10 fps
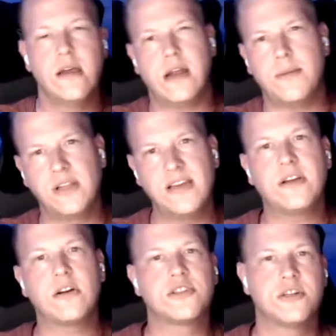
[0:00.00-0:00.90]
And I believe
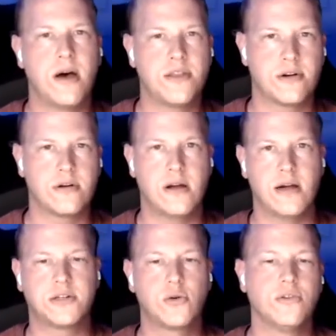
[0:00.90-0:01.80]
there are some
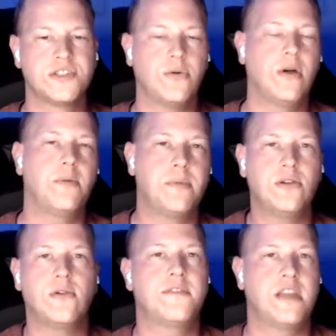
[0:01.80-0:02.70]
other tools that will help you
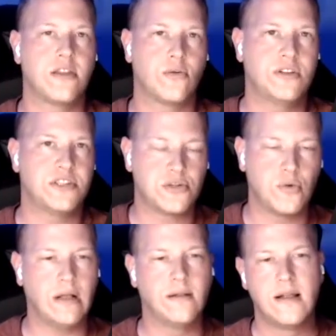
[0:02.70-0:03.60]
do it for the other ones as
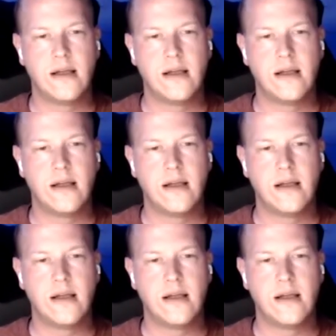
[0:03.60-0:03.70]
well.